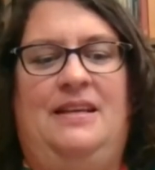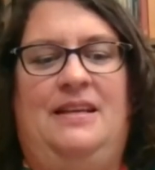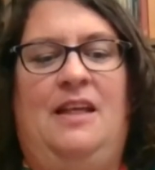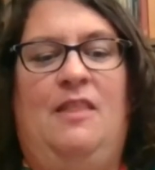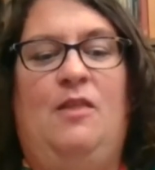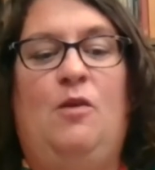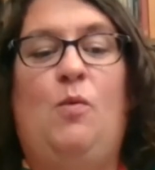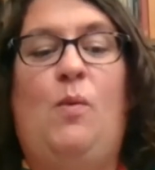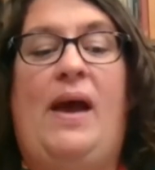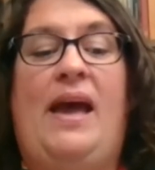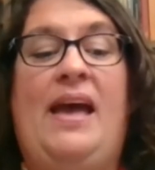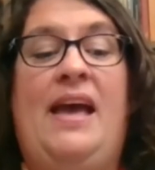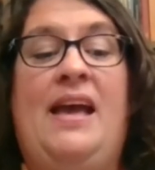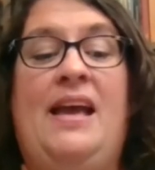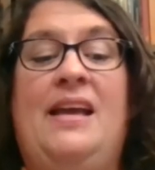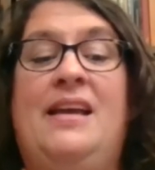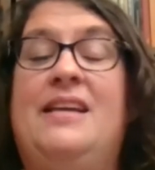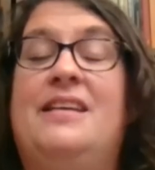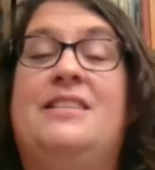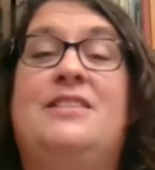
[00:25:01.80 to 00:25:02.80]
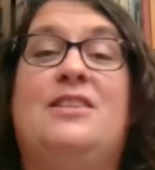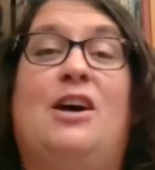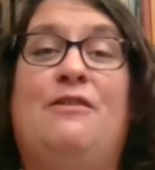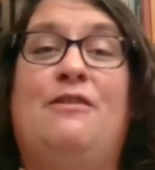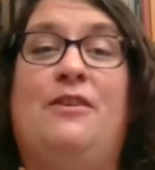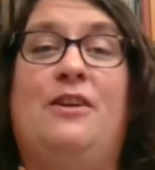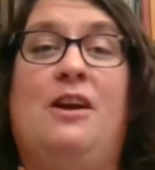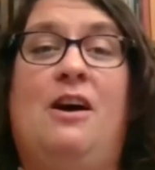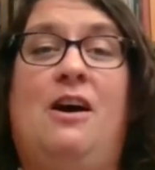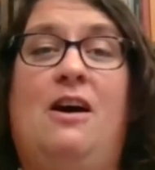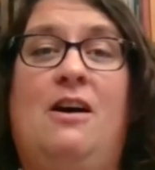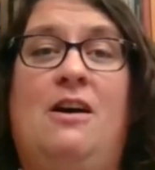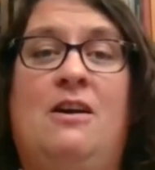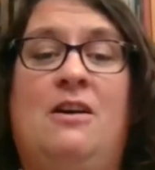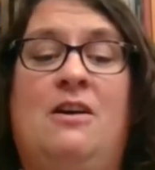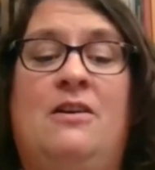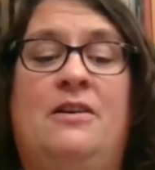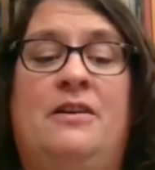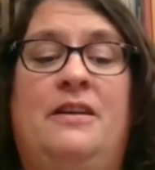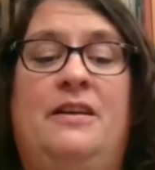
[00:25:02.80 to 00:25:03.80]
The way is often
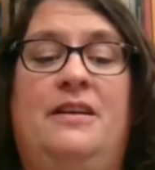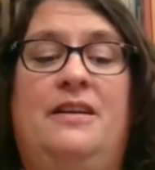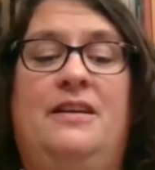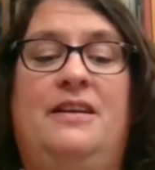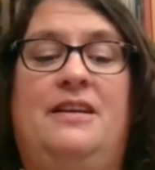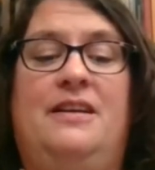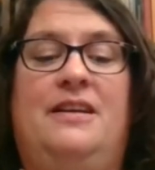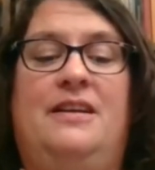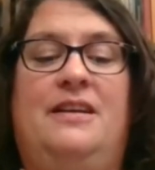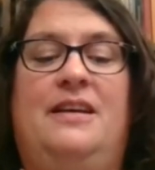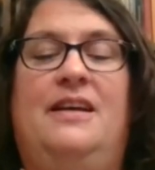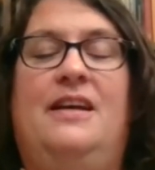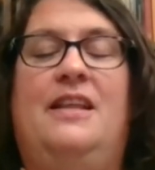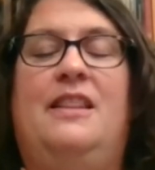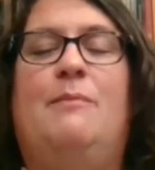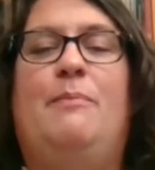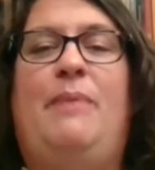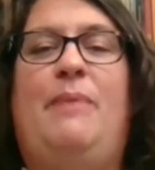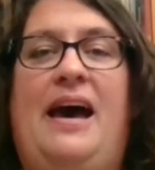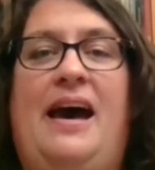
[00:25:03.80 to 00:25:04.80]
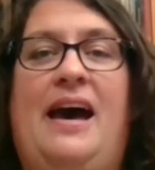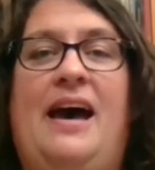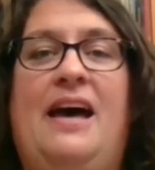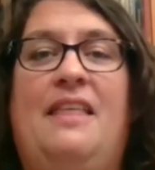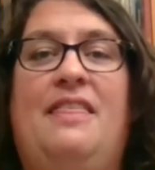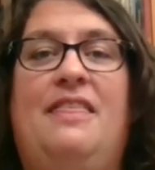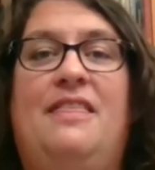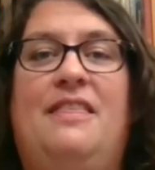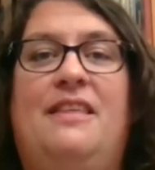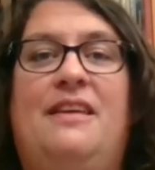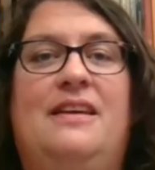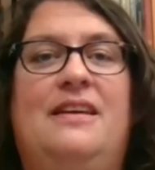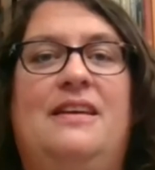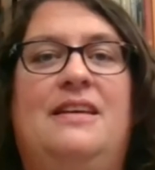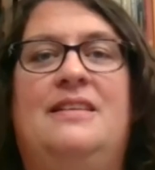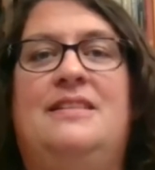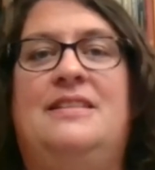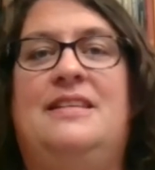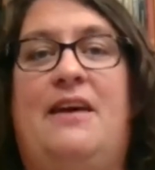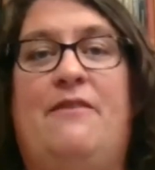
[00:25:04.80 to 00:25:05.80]
hard, the path
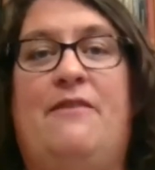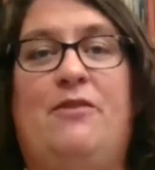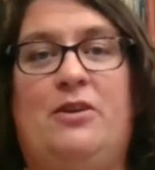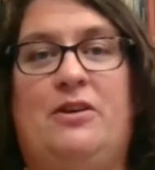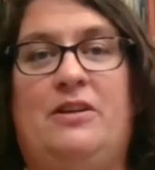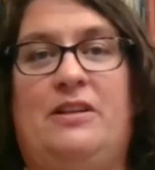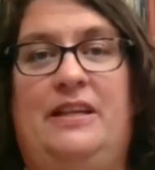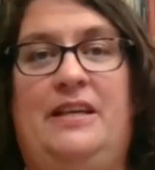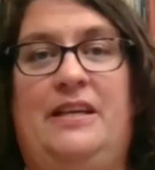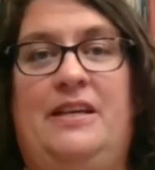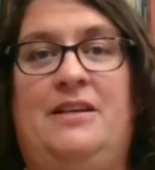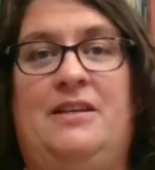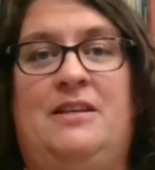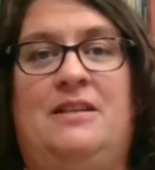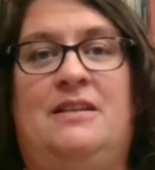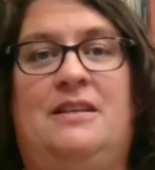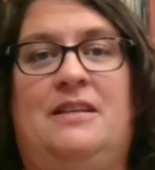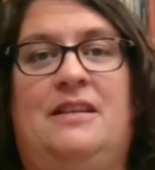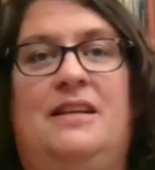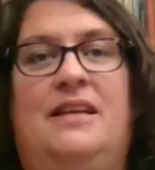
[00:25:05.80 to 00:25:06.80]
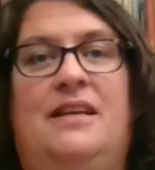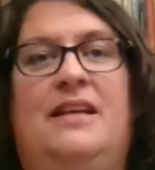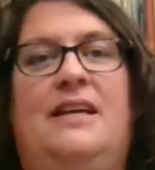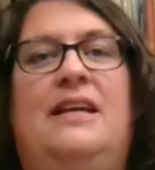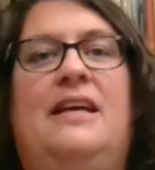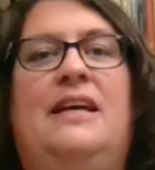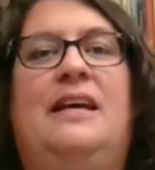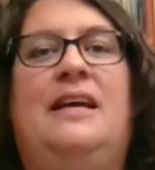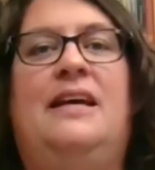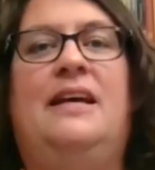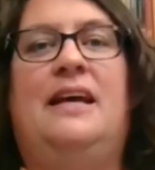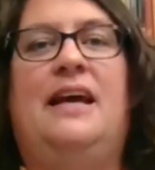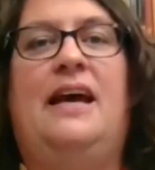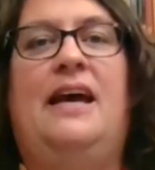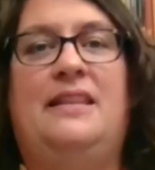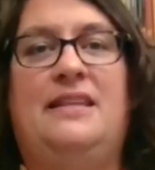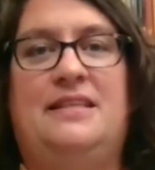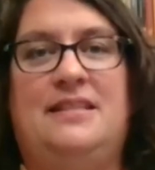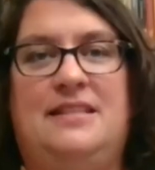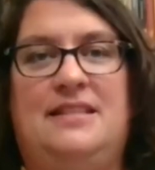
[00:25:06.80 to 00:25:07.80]
is never clear, and
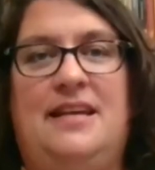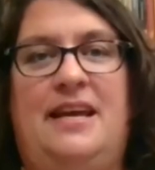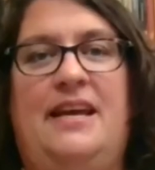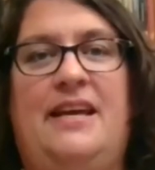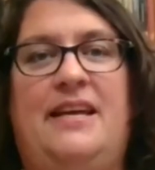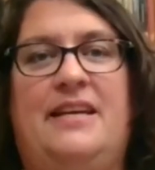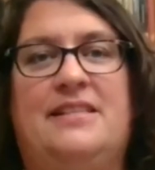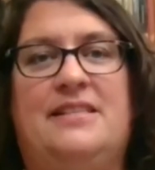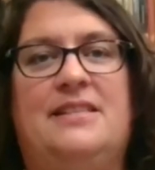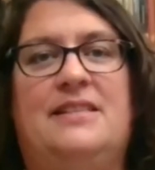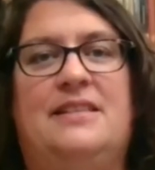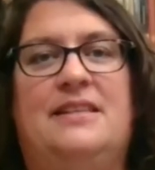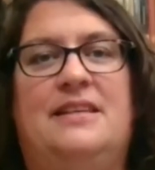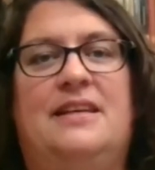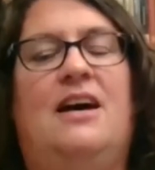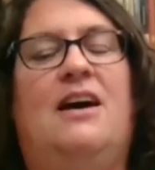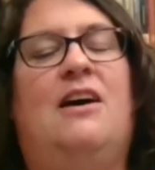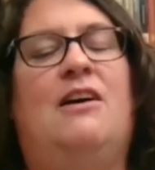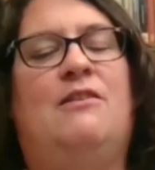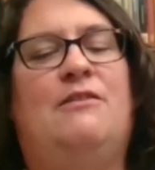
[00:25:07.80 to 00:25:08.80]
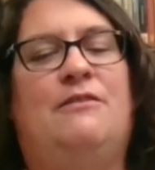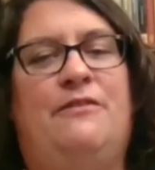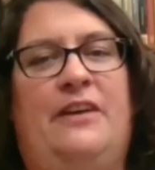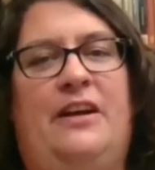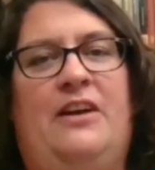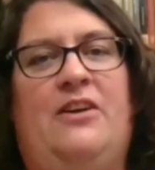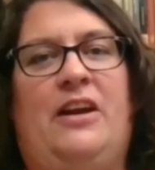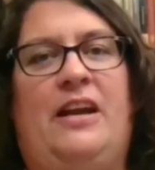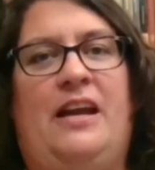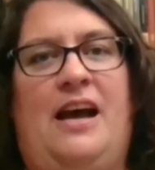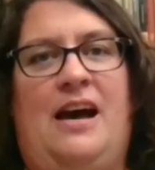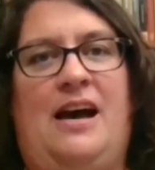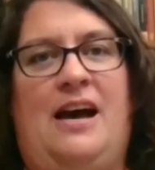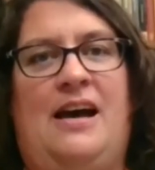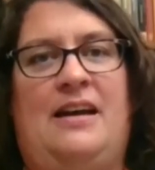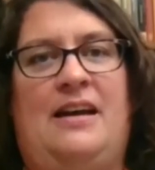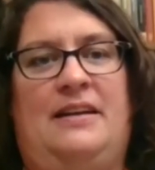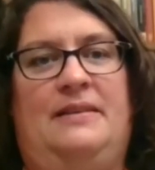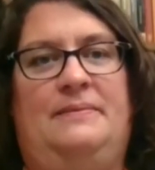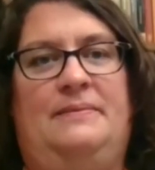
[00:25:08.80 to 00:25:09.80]
the stakes are very
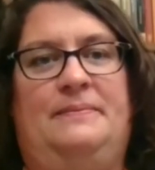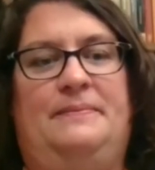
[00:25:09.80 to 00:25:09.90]
high.